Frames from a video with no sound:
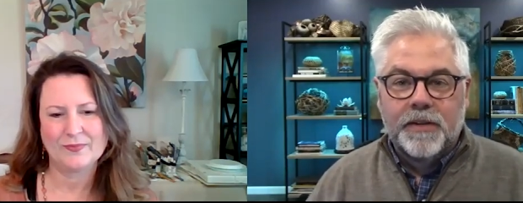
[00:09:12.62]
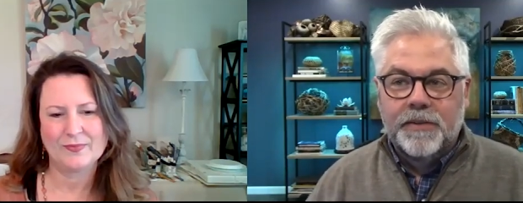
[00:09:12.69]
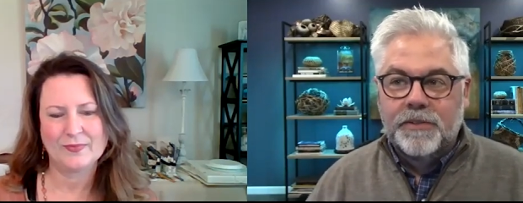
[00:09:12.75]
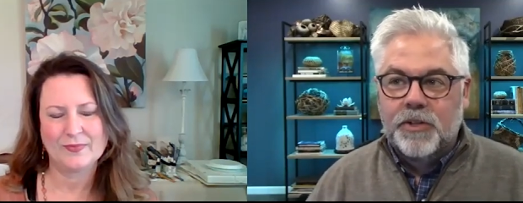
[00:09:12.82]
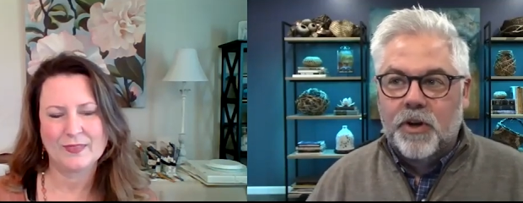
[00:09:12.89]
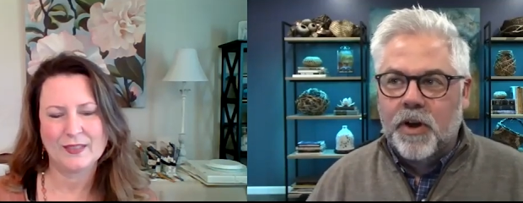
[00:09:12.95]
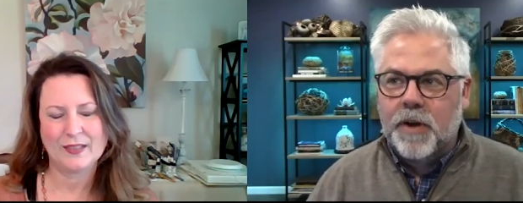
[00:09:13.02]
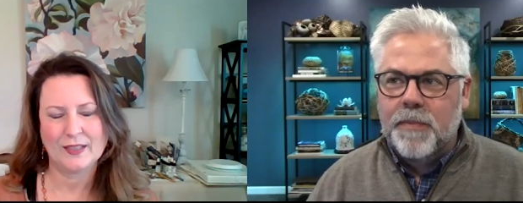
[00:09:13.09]

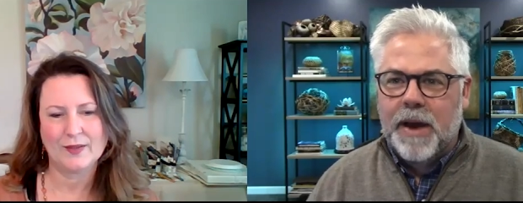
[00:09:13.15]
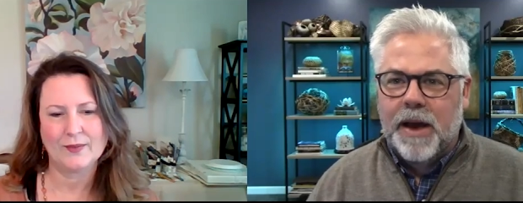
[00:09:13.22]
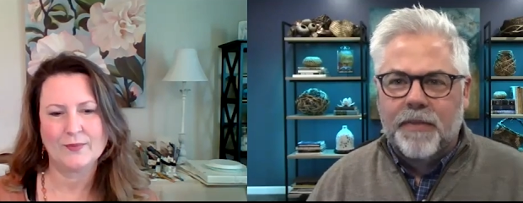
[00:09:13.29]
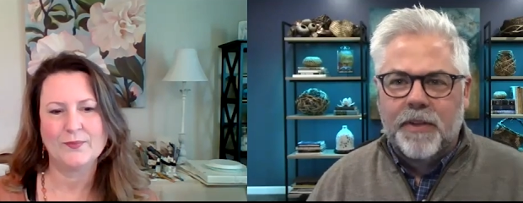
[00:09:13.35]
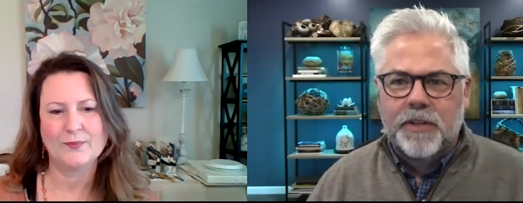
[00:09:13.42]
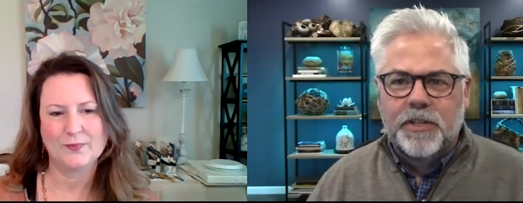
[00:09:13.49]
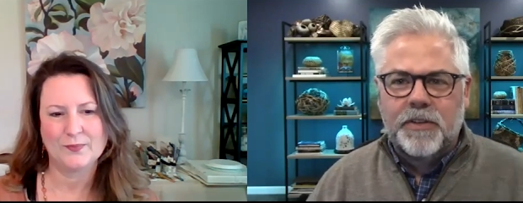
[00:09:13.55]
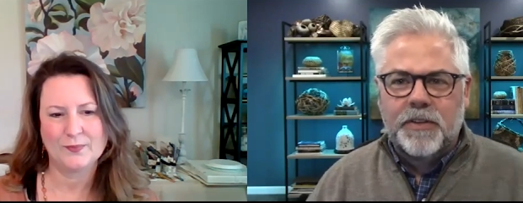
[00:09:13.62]
Speaker 1: talk about
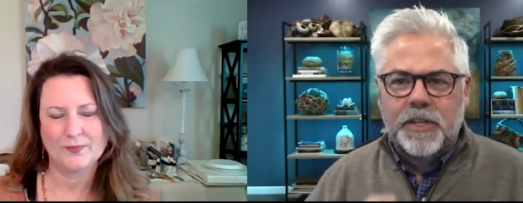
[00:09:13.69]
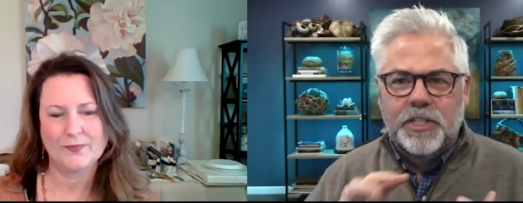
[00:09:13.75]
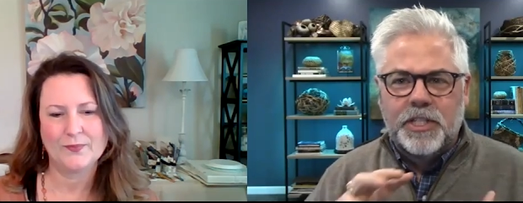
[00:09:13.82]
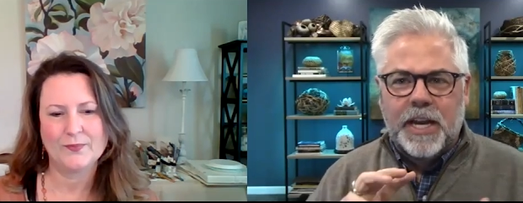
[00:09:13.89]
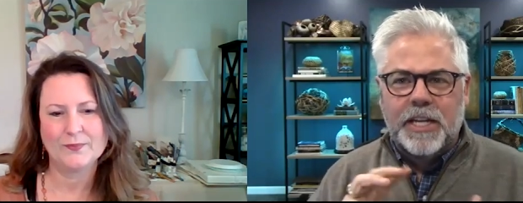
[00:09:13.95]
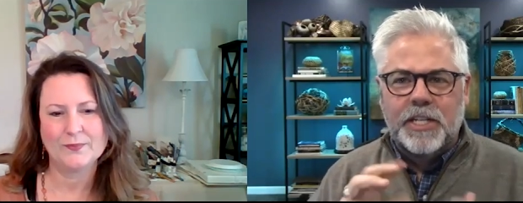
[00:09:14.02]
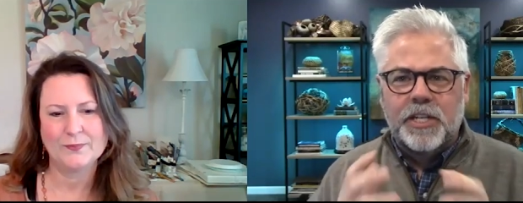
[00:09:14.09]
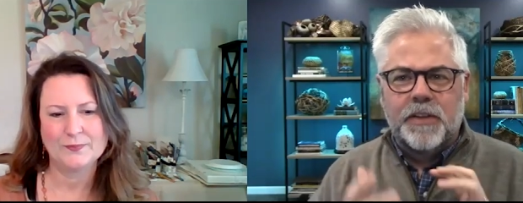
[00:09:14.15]
the the
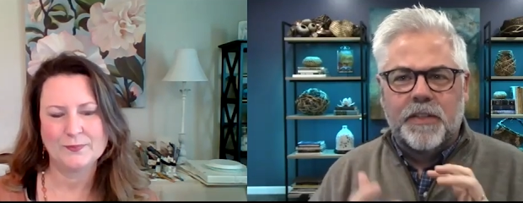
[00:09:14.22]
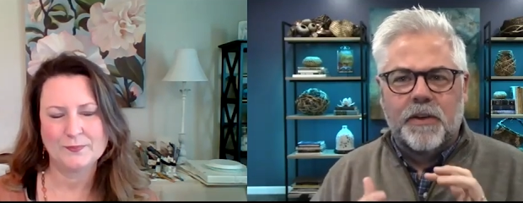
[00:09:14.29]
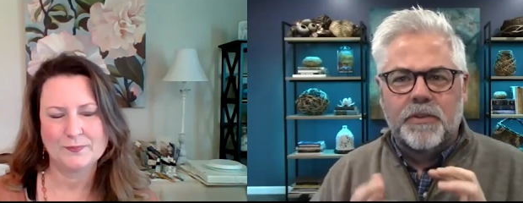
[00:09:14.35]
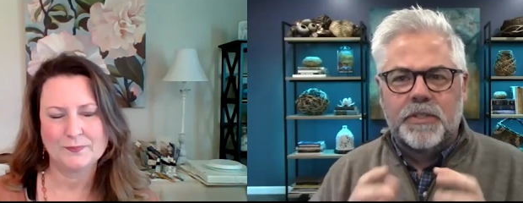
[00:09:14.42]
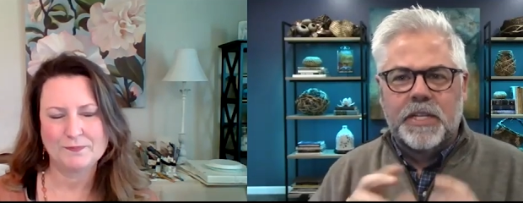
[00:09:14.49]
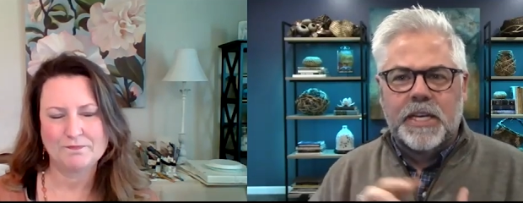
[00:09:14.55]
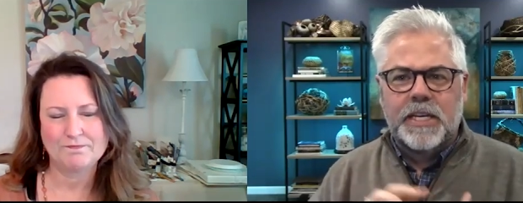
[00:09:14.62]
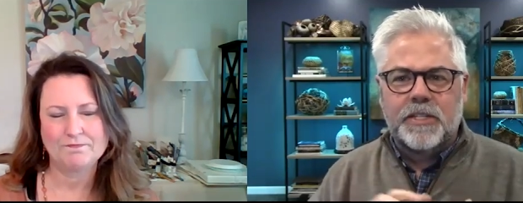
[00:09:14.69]
changing of
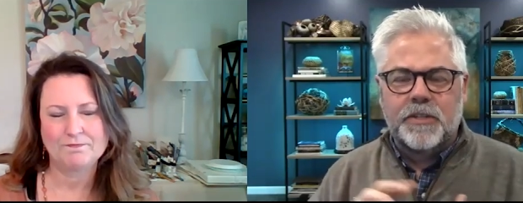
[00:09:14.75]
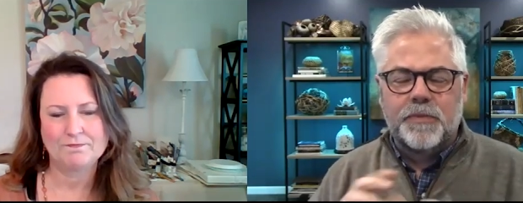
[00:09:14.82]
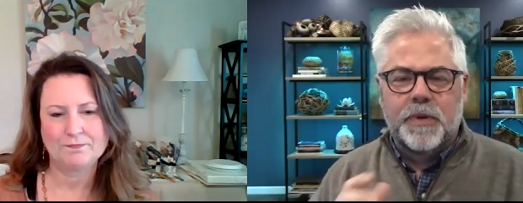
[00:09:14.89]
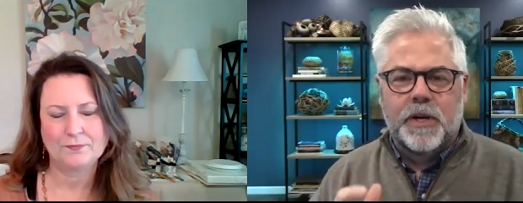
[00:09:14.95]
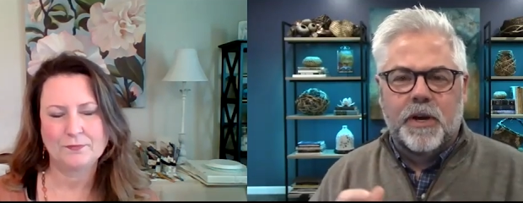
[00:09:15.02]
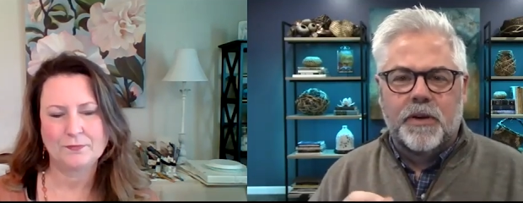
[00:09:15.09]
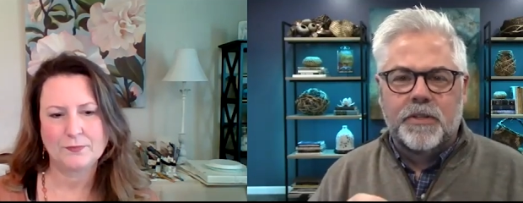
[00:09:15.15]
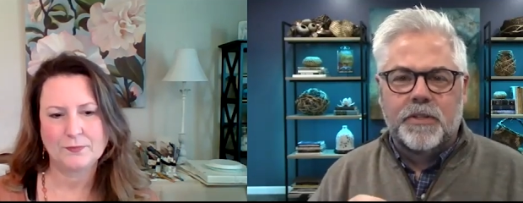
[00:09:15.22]
those seasons
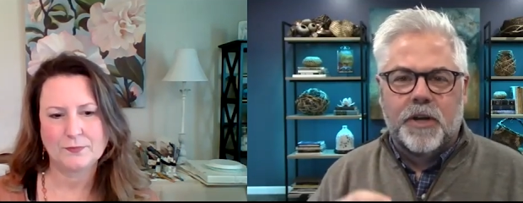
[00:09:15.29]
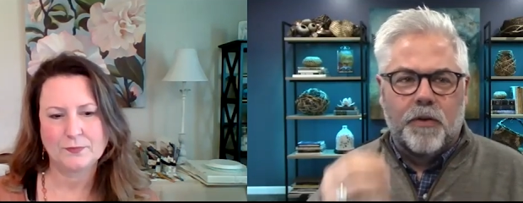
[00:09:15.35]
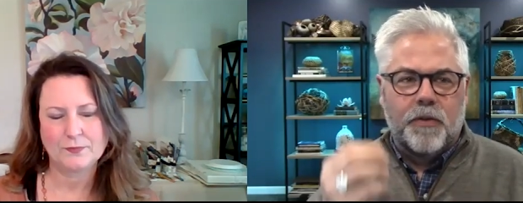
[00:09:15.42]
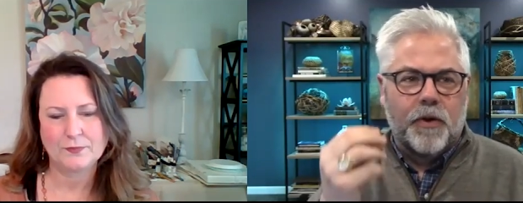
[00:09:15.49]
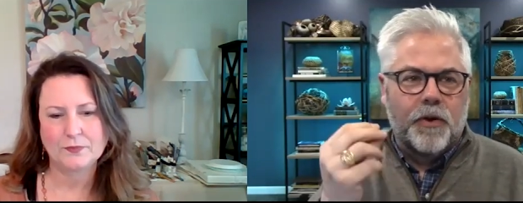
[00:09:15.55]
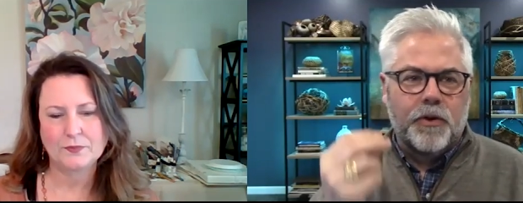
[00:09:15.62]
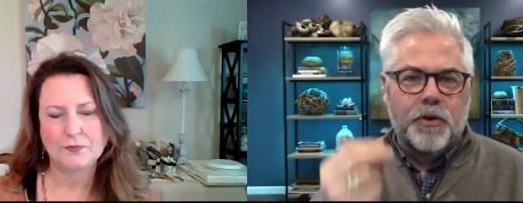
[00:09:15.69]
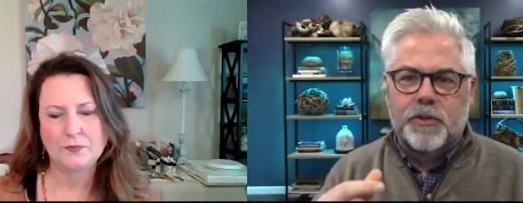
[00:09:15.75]
because
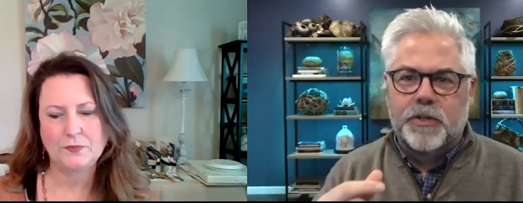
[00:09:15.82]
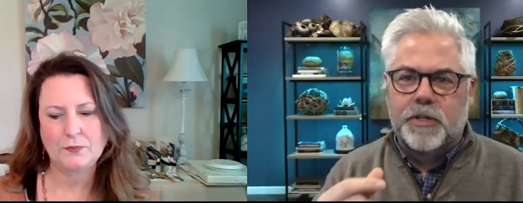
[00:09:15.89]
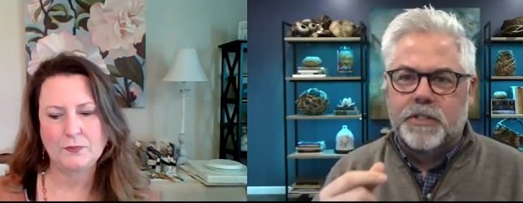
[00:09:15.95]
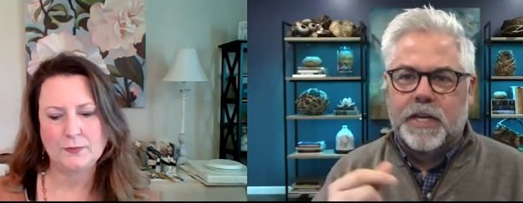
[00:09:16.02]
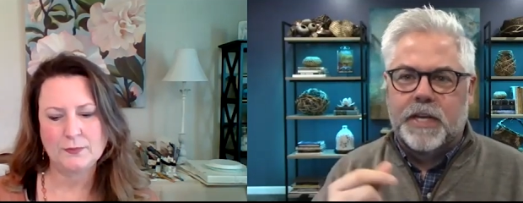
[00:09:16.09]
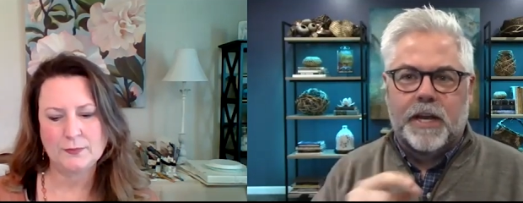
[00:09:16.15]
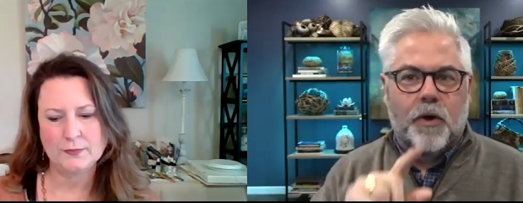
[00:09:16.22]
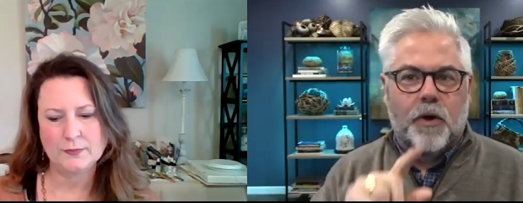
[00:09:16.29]
although you're just
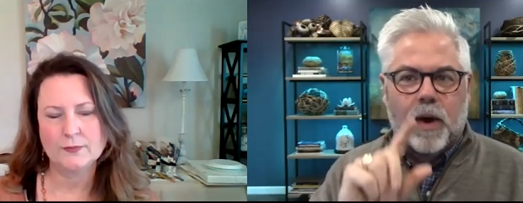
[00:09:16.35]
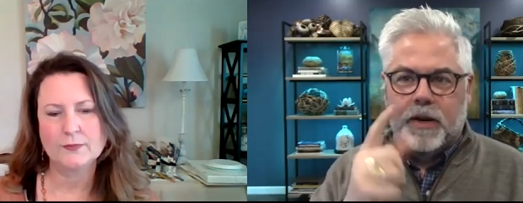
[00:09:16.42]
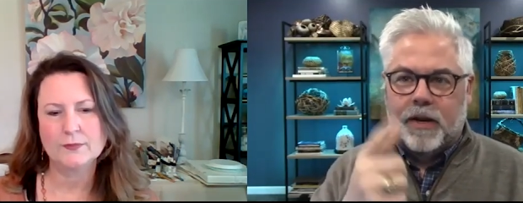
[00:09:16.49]
saying, oh, I,